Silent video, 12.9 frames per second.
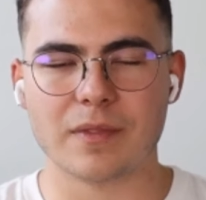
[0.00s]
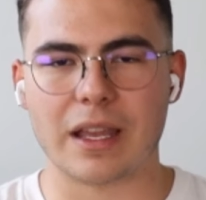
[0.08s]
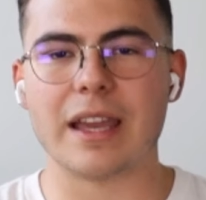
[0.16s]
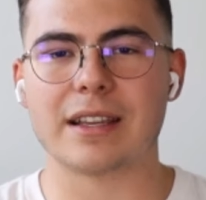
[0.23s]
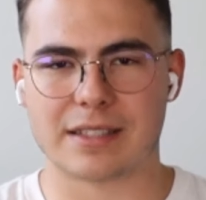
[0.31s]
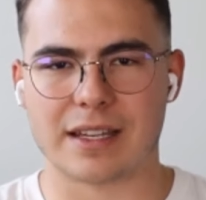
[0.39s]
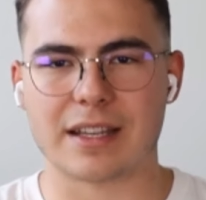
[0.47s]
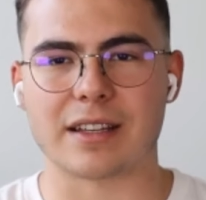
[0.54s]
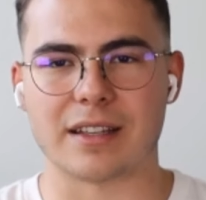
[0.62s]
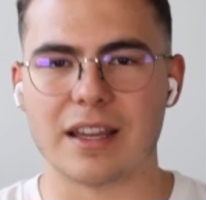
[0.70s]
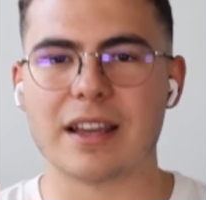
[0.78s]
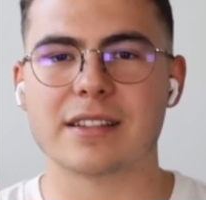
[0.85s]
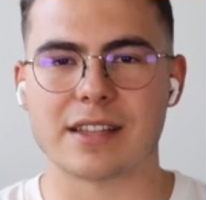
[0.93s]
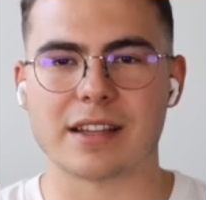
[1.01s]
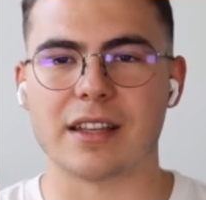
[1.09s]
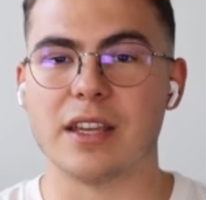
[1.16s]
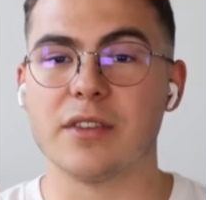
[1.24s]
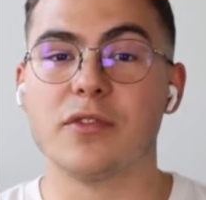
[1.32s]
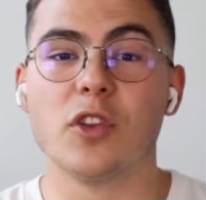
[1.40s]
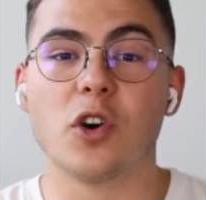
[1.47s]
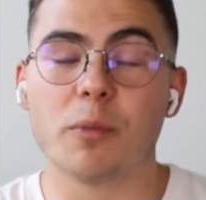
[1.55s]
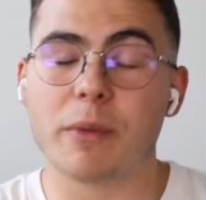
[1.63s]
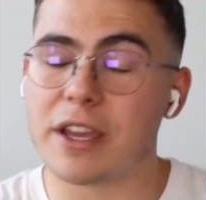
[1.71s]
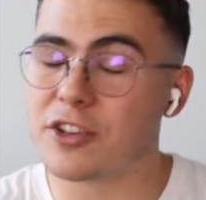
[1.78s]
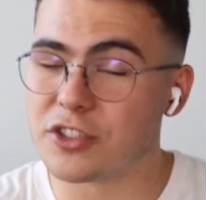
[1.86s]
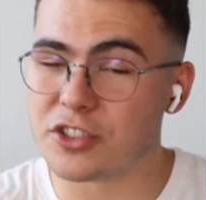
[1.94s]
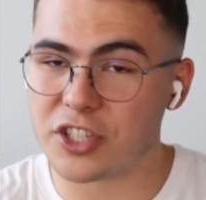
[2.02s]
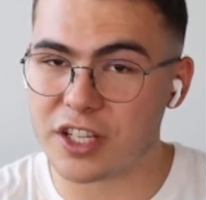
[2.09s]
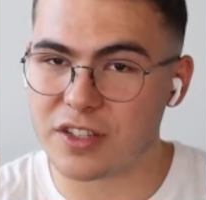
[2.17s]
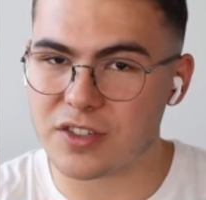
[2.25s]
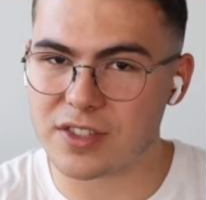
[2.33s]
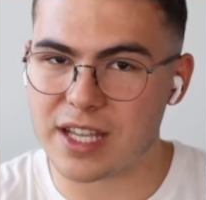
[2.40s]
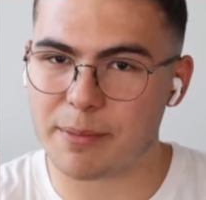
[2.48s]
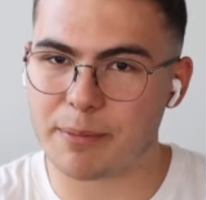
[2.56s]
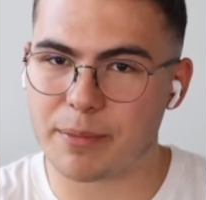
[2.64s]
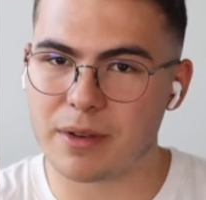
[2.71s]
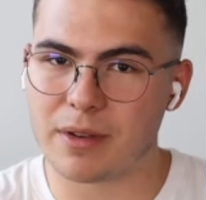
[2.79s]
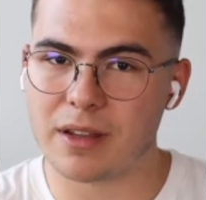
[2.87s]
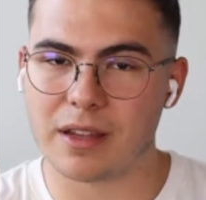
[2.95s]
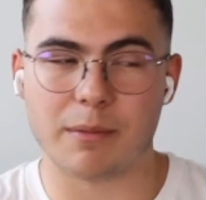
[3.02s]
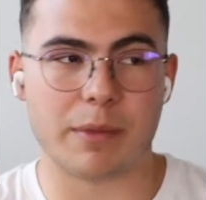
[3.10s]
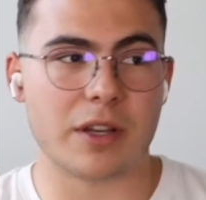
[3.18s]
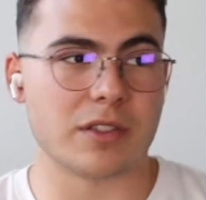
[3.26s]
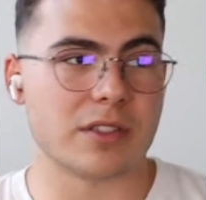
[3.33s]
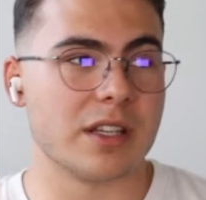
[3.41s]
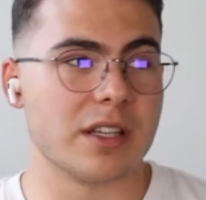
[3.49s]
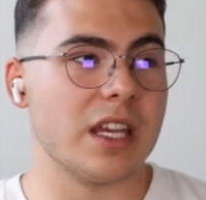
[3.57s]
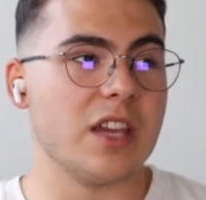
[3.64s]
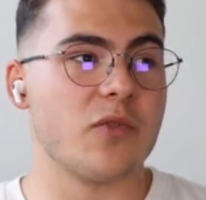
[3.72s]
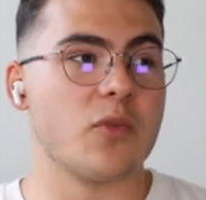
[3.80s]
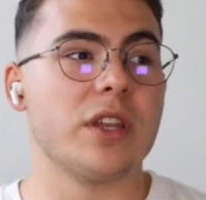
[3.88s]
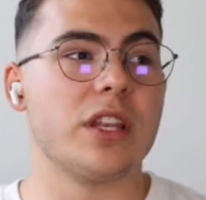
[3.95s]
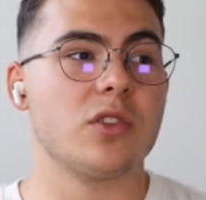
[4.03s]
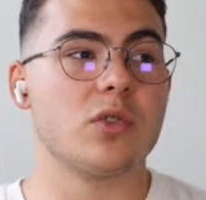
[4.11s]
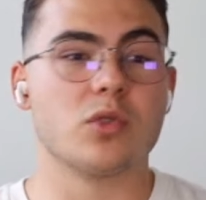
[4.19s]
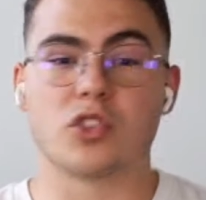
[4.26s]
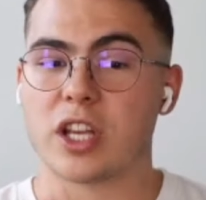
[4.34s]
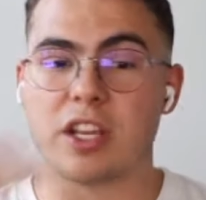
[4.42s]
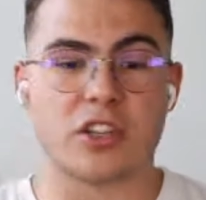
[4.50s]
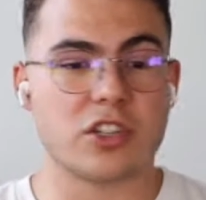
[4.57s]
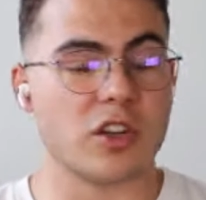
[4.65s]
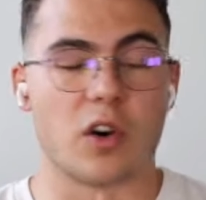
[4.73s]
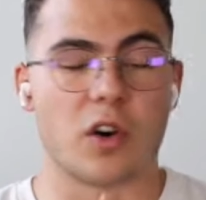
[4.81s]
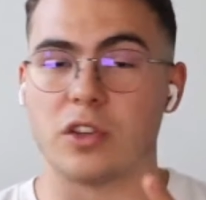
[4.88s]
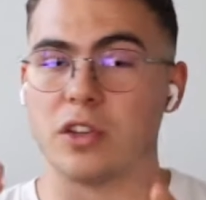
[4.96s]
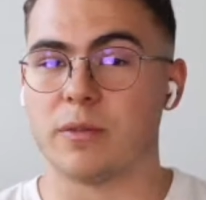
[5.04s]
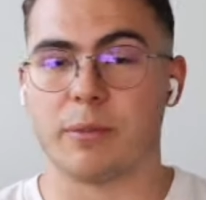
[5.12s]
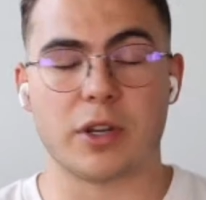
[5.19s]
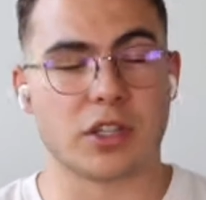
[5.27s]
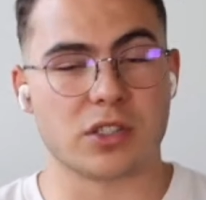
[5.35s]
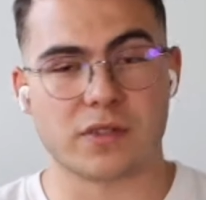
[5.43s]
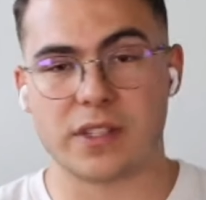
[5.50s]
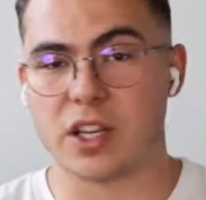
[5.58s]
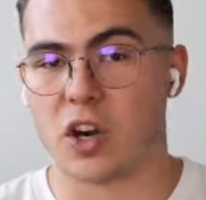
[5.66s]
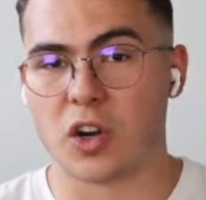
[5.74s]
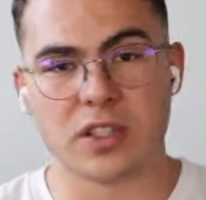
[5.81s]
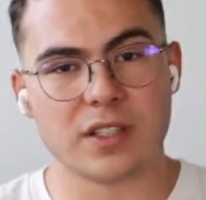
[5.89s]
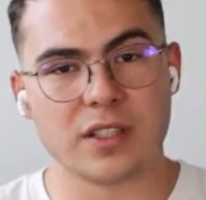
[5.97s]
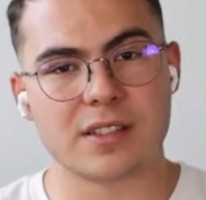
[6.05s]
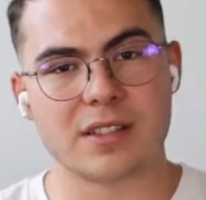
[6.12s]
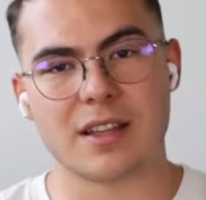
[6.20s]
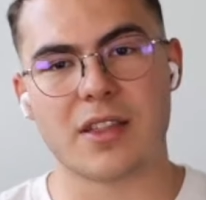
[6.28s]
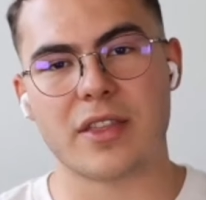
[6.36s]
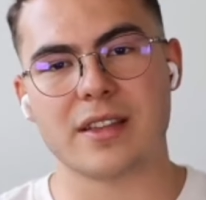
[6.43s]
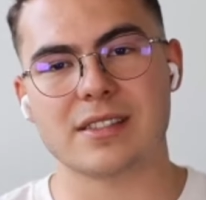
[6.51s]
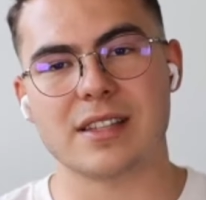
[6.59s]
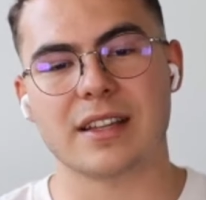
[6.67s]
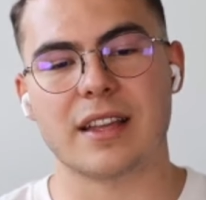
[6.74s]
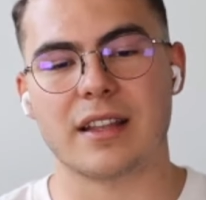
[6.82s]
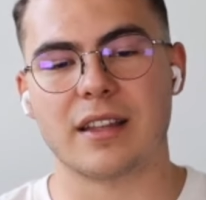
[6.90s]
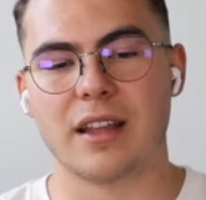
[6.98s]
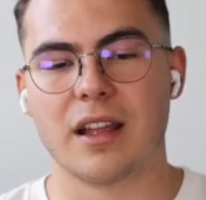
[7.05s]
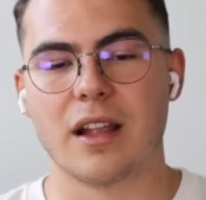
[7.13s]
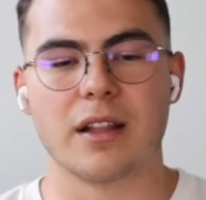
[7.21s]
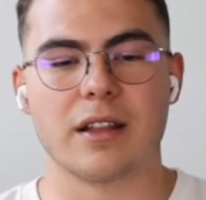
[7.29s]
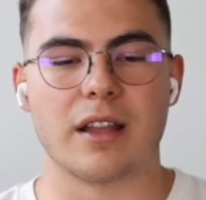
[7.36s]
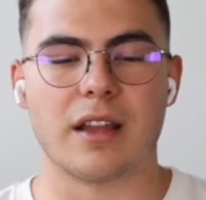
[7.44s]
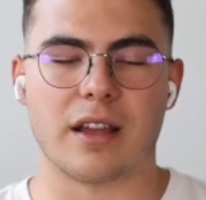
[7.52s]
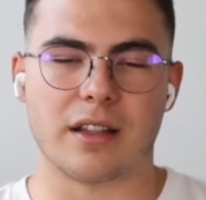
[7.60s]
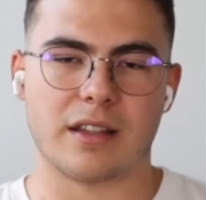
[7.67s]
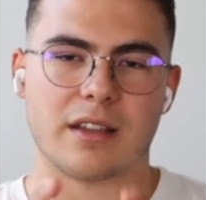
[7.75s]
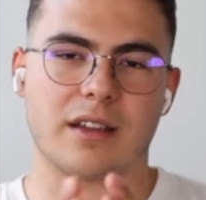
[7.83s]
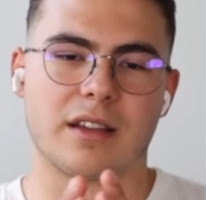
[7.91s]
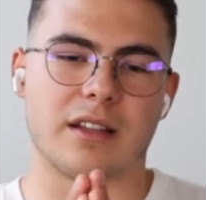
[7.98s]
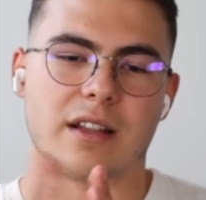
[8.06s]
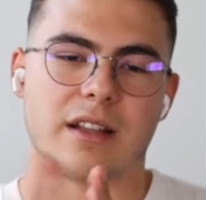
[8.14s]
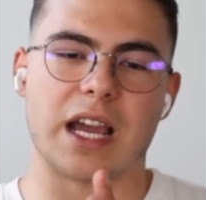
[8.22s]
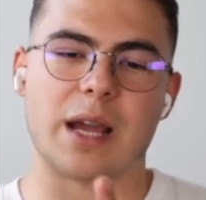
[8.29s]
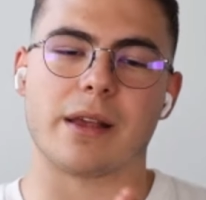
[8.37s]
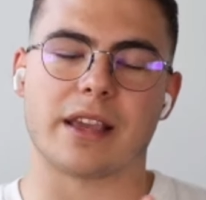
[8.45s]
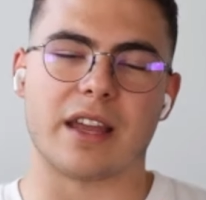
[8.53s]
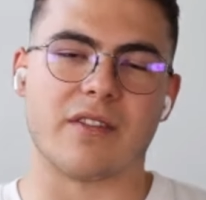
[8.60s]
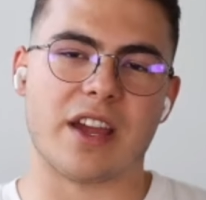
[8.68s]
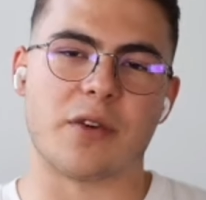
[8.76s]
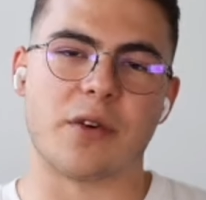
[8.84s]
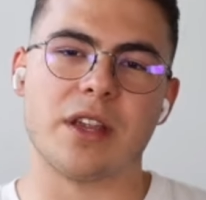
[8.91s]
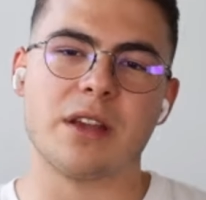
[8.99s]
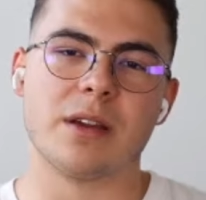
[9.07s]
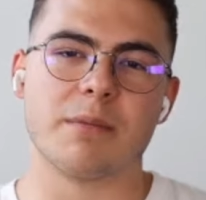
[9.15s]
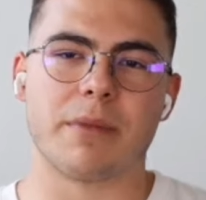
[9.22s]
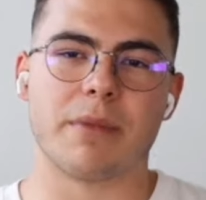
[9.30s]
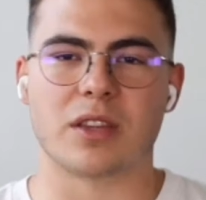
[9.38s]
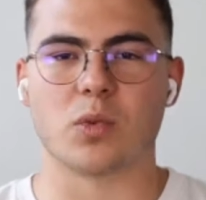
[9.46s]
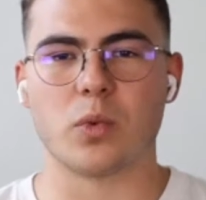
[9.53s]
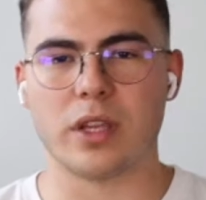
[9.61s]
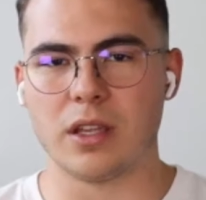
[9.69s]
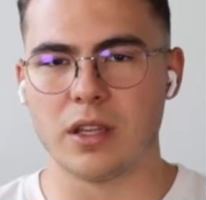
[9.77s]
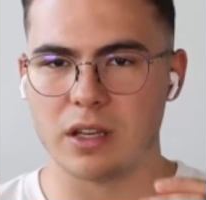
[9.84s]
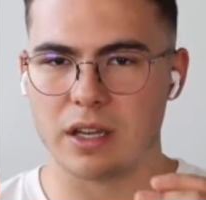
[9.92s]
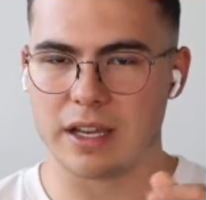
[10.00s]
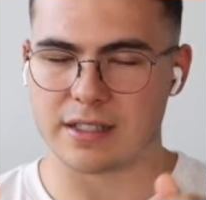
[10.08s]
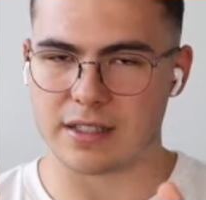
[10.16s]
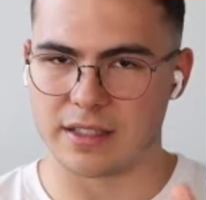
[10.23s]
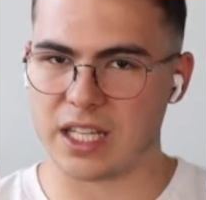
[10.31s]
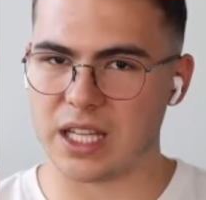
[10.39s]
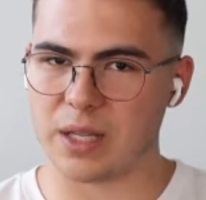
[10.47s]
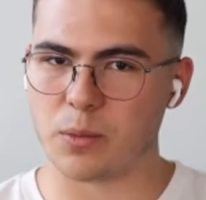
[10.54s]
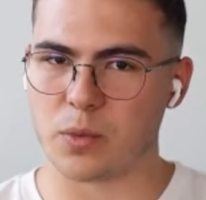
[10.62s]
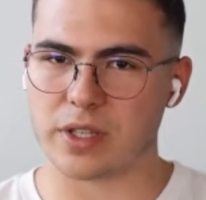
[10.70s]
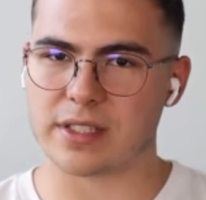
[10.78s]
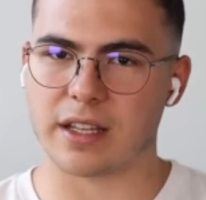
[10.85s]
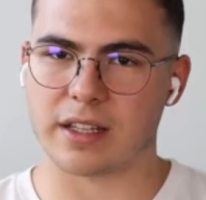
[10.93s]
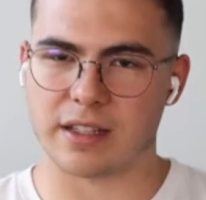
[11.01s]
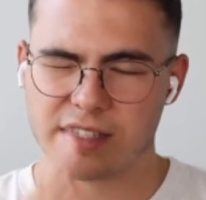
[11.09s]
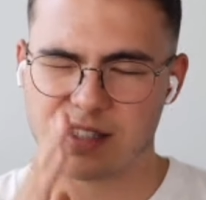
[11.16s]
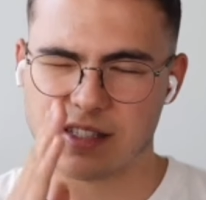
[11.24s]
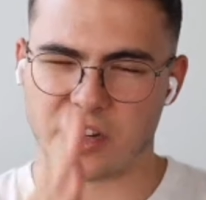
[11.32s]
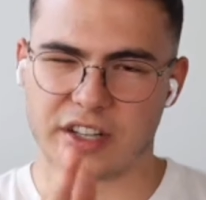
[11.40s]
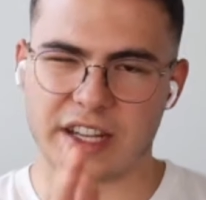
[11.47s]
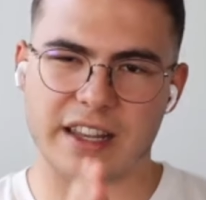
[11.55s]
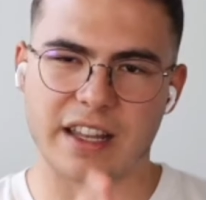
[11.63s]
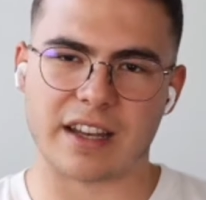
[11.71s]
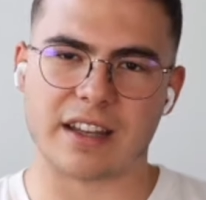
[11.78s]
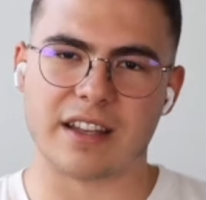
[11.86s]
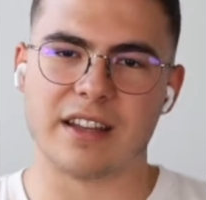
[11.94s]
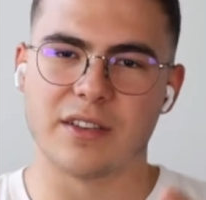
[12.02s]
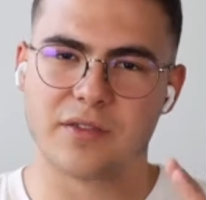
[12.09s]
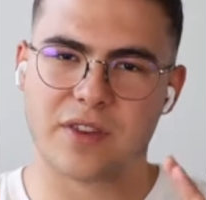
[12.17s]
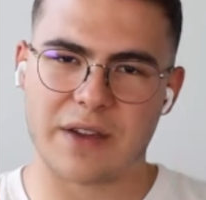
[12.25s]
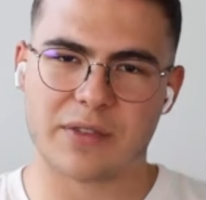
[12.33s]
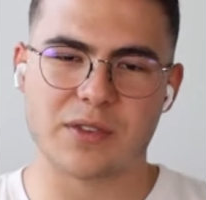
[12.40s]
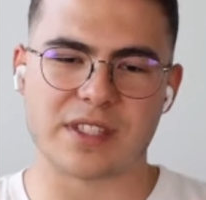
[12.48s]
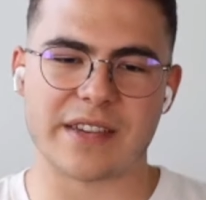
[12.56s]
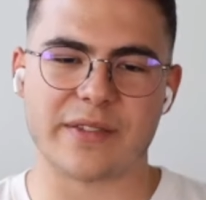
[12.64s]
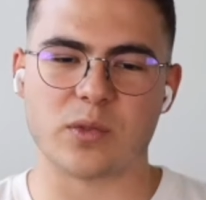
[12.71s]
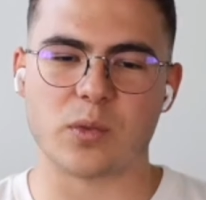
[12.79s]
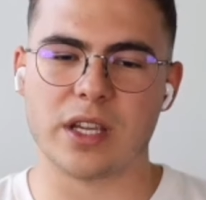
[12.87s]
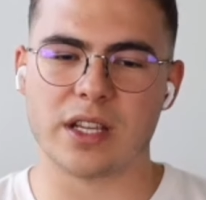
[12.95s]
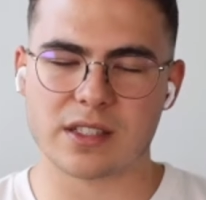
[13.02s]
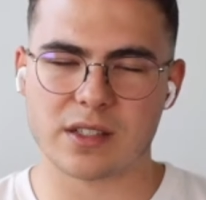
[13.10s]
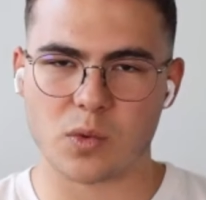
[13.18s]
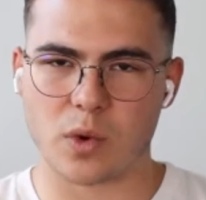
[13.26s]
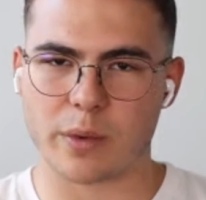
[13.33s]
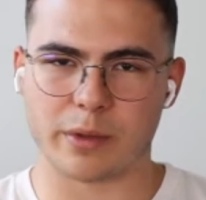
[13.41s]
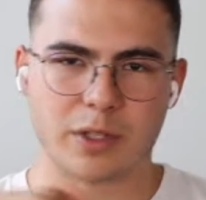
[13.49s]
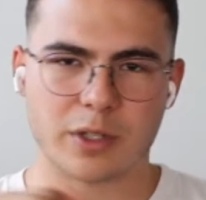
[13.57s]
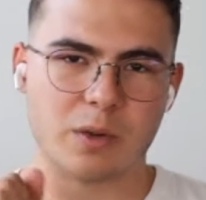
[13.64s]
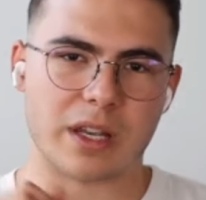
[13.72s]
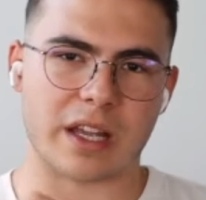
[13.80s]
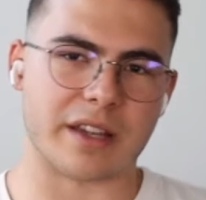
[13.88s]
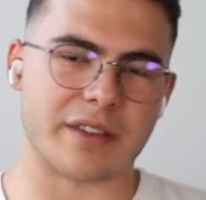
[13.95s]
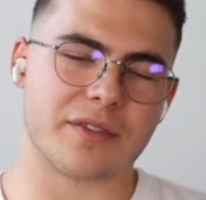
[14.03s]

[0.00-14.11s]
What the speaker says: Exactly, exactly. If no major changes happen, because if we need to change on because of the audits, things like that, the timeline can vary. But we, as a team, we said this is our deadline: 5 to 7 weeks. We will go live.